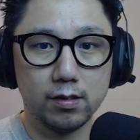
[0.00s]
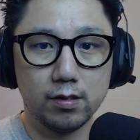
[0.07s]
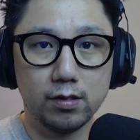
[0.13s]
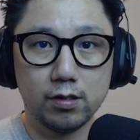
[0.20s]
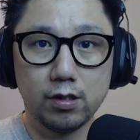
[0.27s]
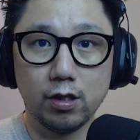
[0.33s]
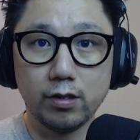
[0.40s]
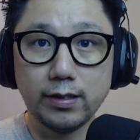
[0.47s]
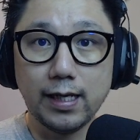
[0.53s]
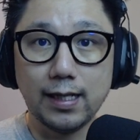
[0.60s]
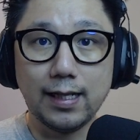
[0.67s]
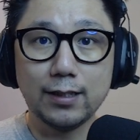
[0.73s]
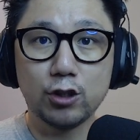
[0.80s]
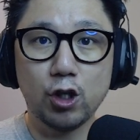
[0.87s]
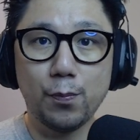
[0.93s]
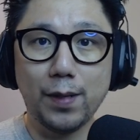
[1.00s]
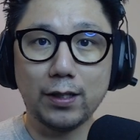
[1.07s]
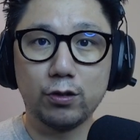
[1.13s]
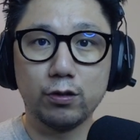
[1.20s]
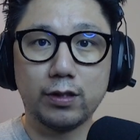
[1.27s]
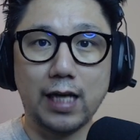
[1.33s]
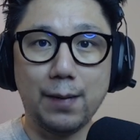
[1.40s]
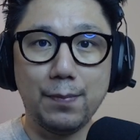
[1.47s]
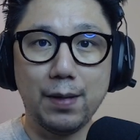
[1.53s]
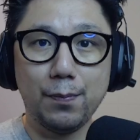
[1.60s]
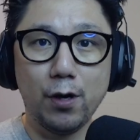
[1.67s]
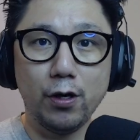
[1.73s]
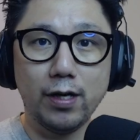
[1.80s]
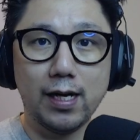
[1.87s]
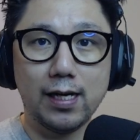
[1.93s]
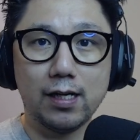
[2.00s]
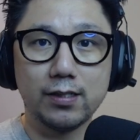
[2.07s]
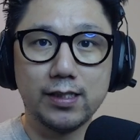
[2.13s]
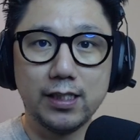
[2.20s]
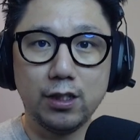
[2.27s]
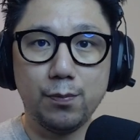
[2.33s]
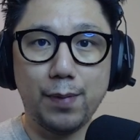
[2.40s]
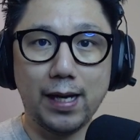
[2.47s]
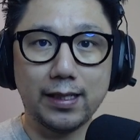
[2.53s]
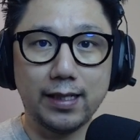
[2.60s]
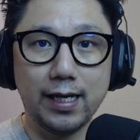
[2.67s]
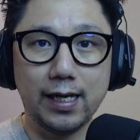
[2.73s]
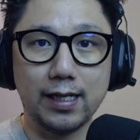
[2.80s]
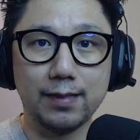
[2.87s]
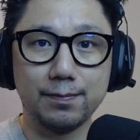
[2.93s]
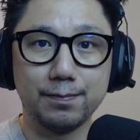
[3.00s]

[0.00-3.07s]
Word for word: So yeah, let's go back to gaming mode and I'll see you back there.